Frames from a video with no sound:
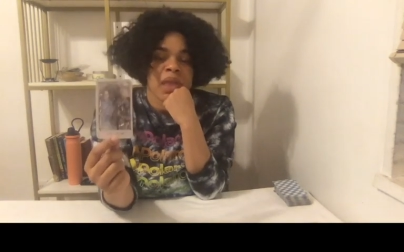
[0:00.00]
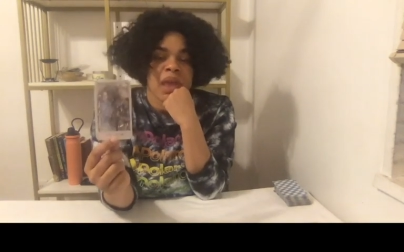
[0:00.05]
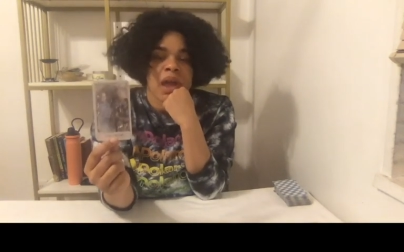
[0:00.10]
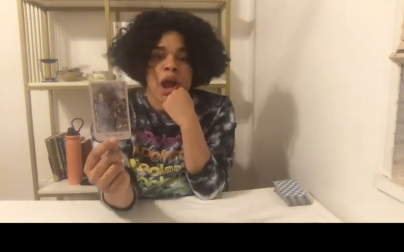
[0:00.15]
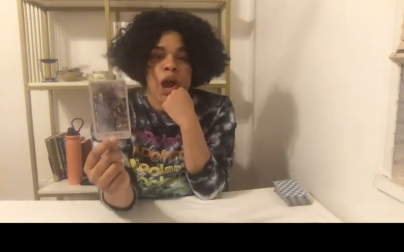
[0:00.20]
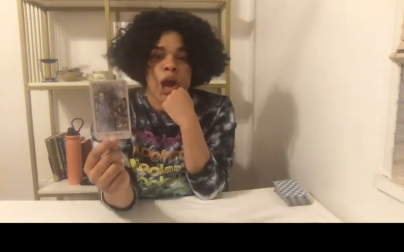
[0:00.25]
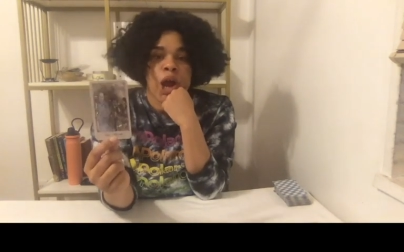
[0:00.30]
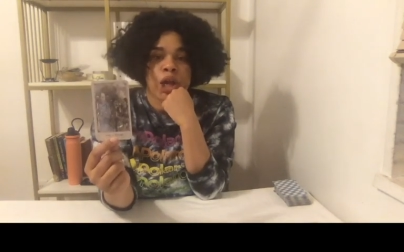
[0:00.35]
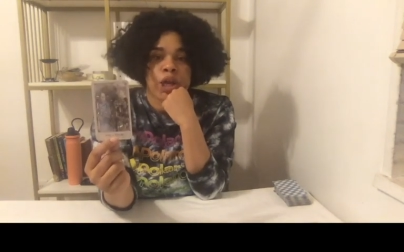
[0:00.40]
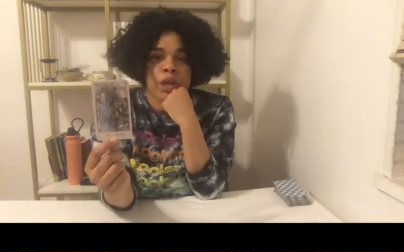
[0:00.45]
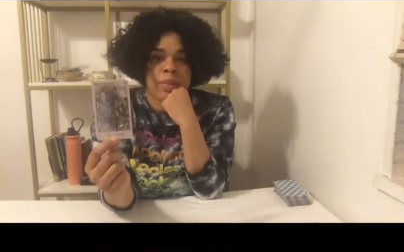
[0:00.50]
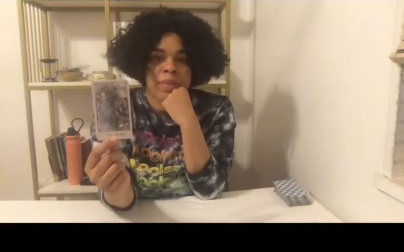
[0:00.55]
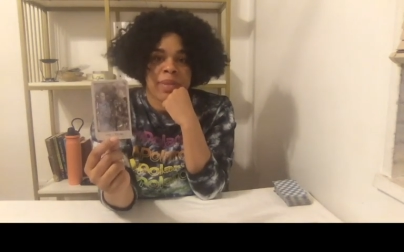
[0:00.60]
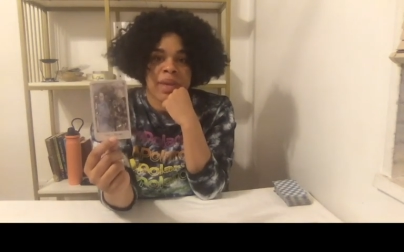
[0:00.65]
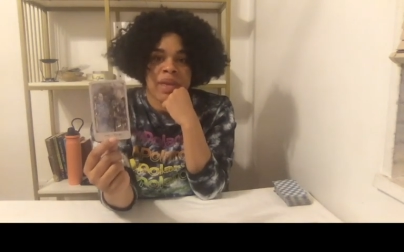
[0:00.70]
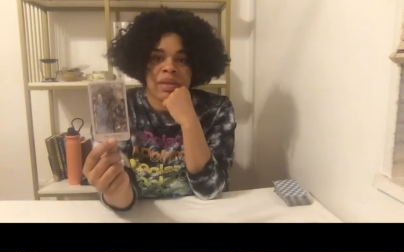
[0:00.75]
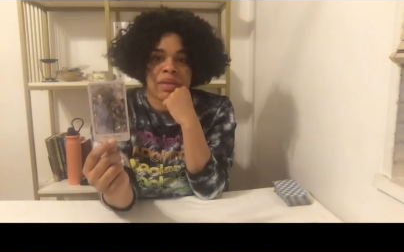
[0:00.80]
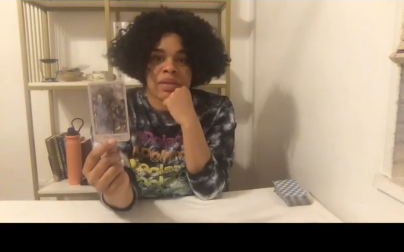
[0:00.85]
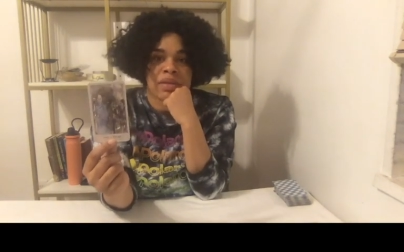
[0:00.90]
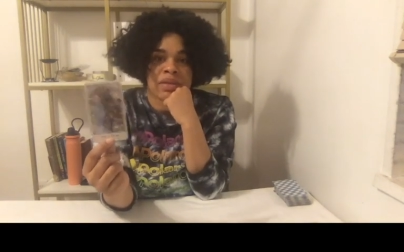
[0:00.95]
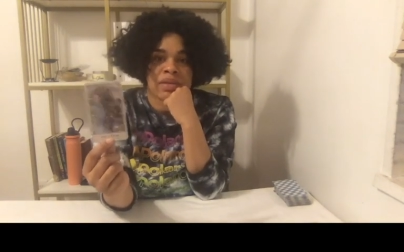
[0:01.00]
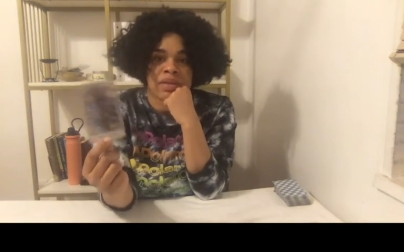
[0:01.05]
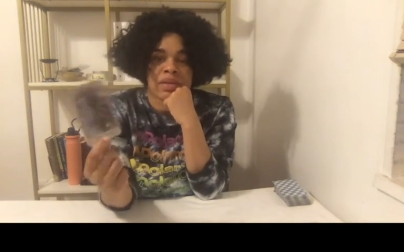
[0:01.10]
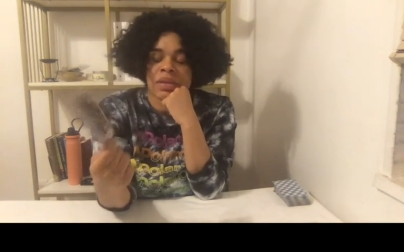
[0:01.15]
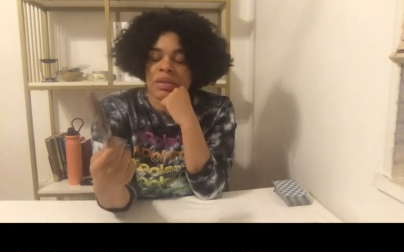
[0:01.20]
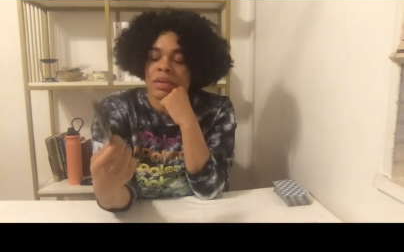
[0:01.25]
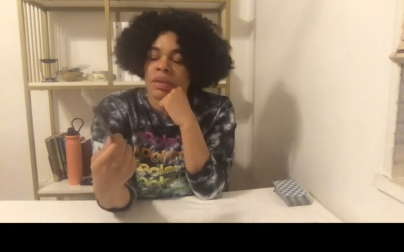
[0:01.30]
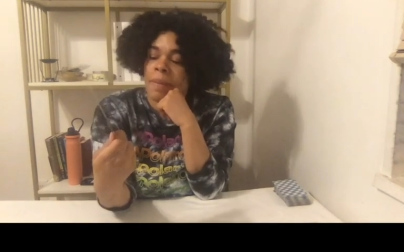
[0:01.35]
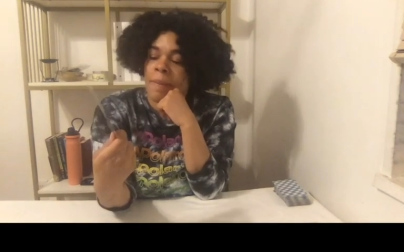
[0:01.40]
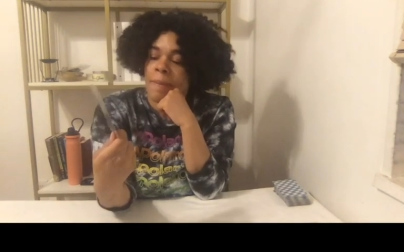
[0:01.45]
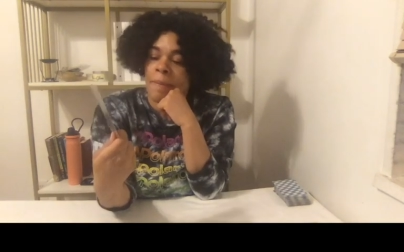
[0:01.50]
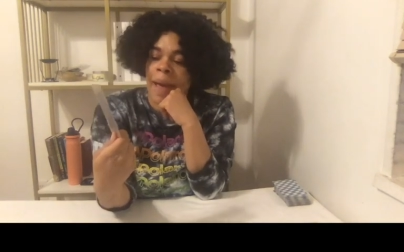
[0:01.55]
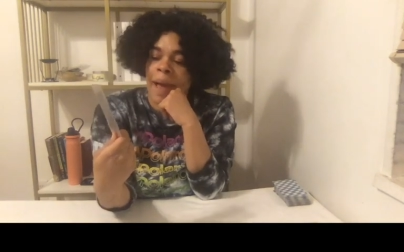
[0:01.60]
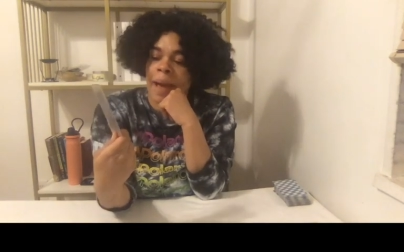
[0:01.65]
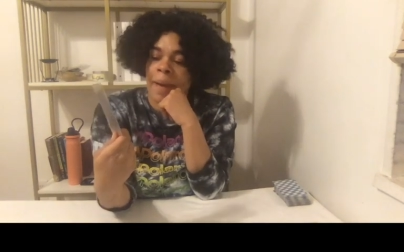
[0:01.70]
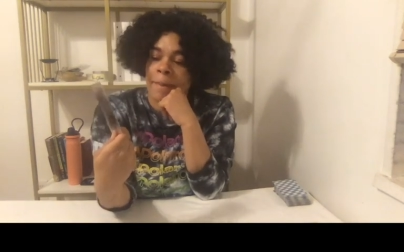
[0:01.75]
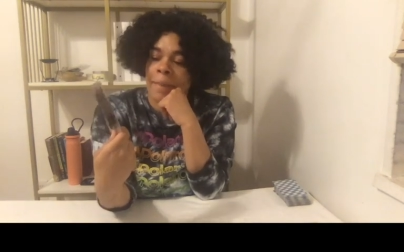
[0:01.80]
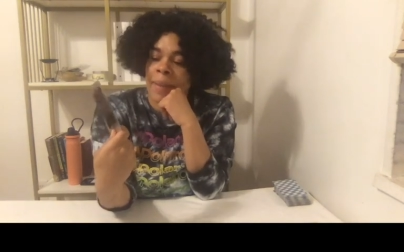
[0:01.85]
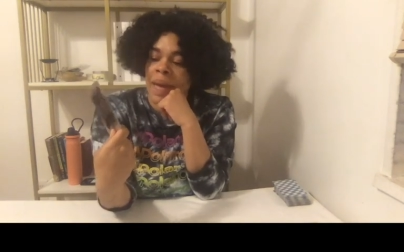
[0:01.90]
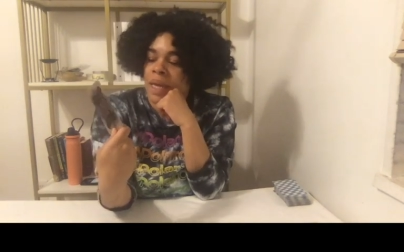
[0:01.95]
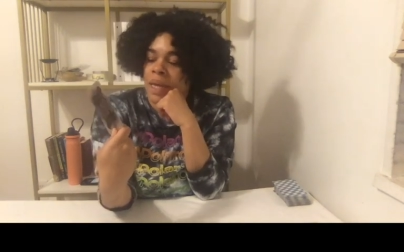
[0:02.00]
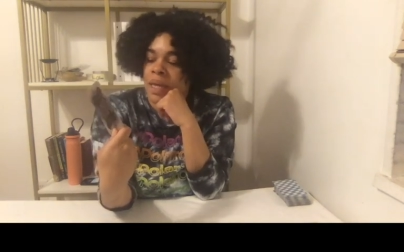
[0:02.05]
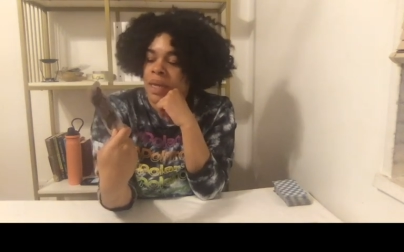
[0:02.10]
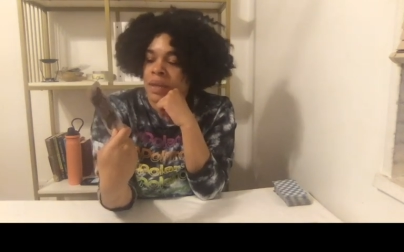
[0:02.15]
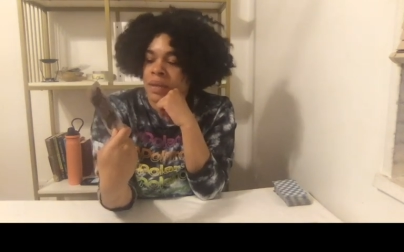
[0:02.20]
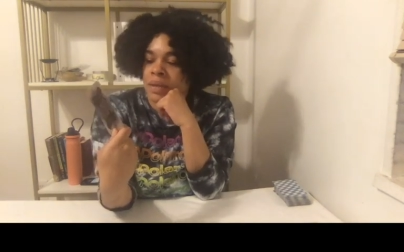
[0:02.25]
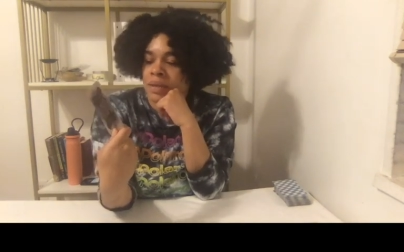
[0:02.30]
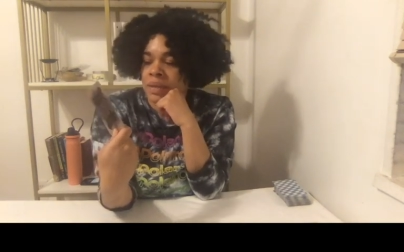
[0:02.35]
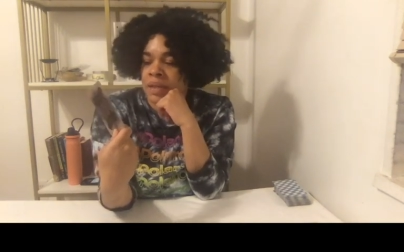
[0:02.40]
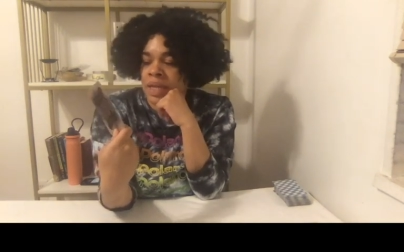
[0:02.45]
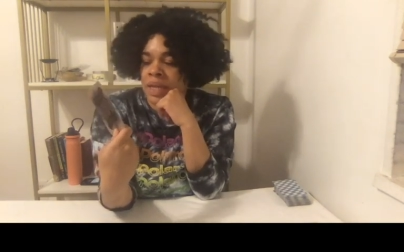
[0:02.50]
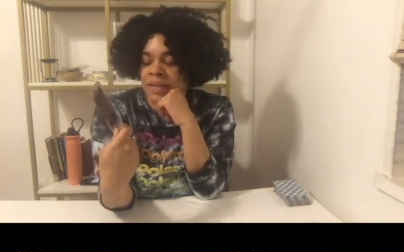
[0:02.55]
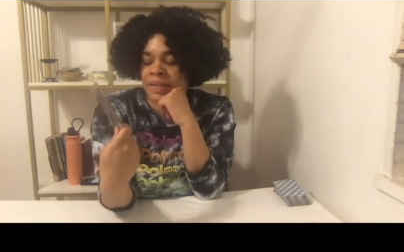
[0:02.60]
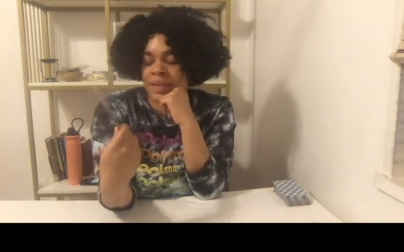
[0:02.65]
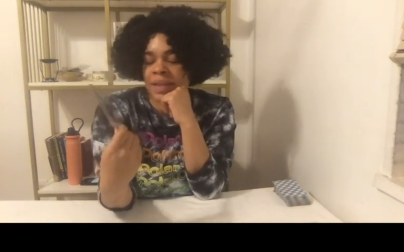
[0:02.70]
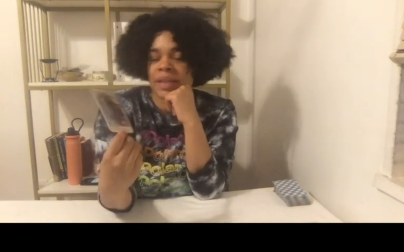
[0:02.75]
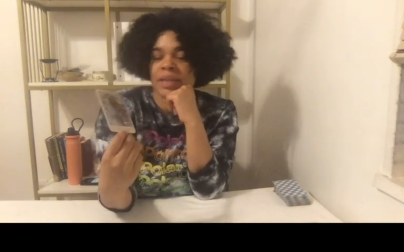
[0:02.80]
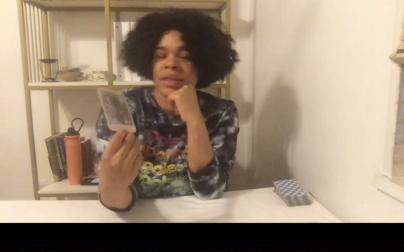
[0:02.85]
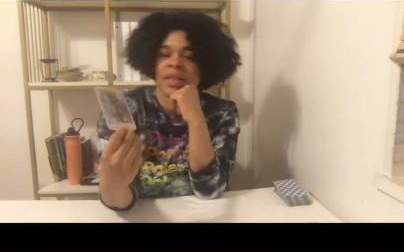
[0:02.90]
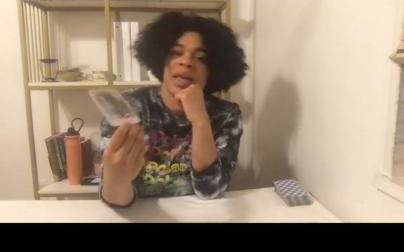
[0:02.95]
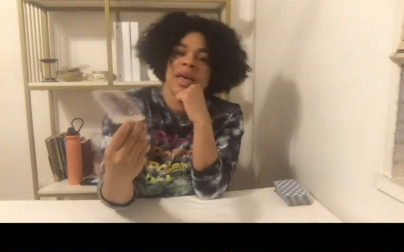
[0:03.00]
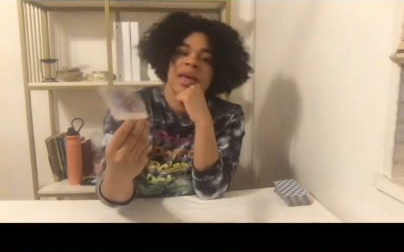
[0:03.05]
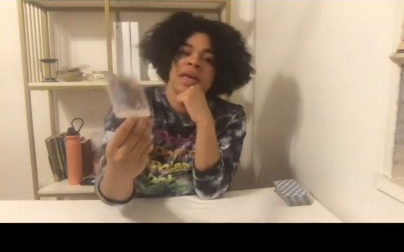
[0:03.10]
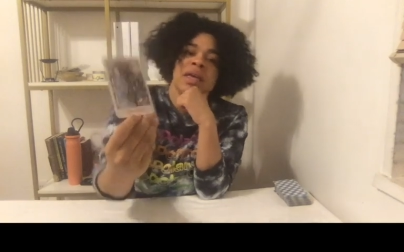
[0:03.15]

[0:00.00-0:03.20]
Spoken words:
arguments, backbiting, things like that.